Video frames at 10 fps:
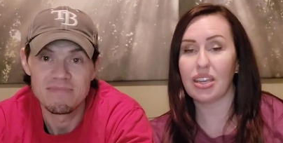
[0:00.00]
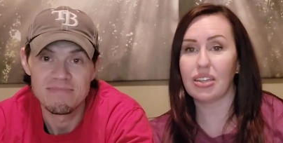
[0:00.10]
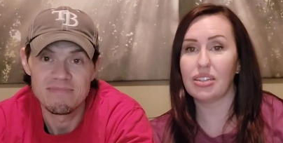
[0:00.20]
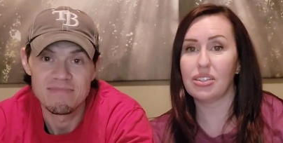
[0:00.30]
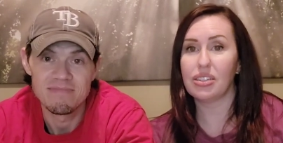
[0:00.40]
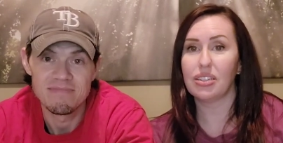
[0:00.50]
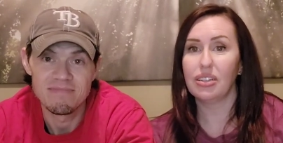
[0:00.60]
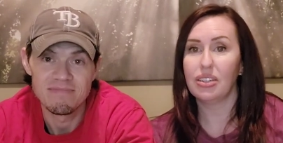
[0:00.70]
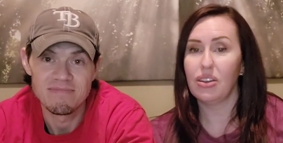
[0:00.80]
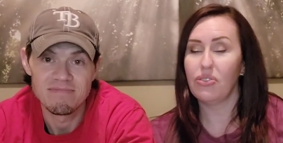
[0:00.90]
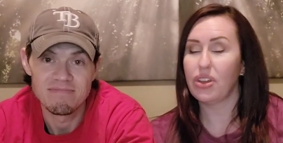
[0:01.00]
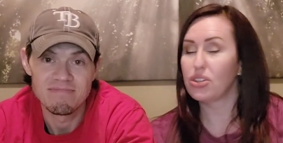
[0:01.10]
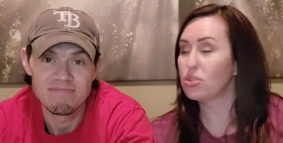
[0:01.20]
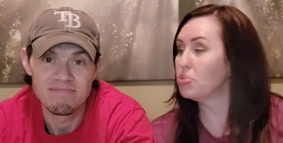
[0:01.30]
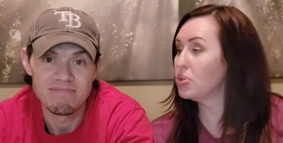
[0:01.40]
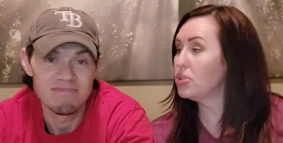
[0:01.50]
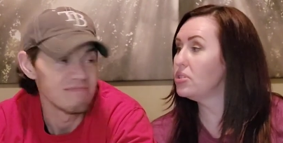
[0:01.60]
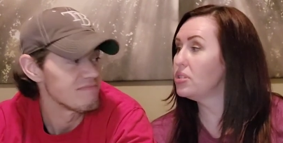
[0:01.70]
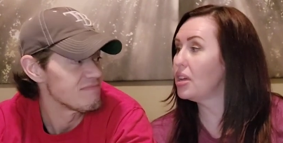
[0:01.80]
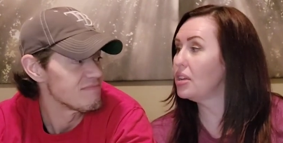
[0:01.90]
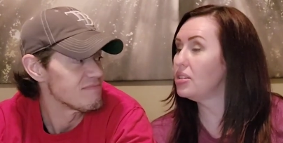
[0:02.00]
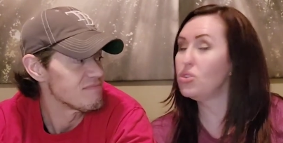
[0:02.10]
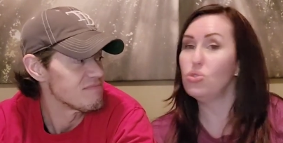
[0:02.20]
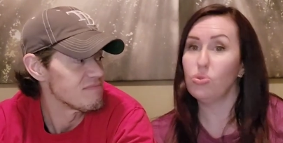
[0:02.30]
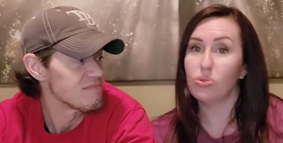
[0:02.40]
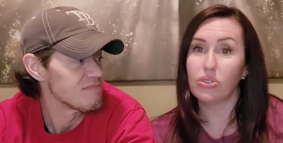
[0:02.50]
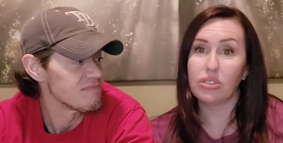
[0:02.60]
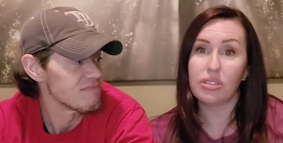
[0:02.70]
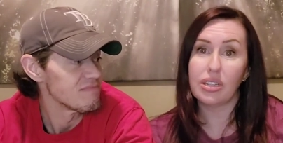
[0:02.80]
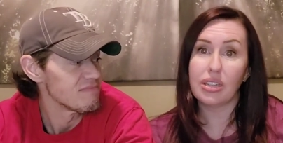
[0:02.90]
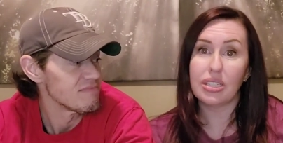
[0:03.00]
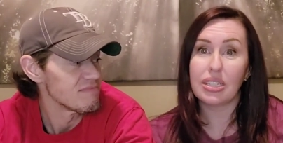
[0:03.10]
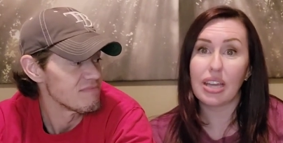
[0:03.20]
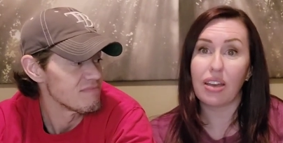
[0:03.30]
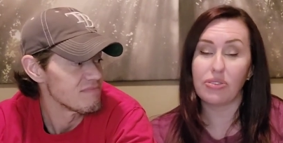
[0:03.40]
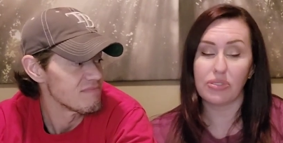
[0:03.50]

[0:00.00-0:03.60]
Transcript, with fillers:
Speaker 1: and vegetables and noodles and stuff.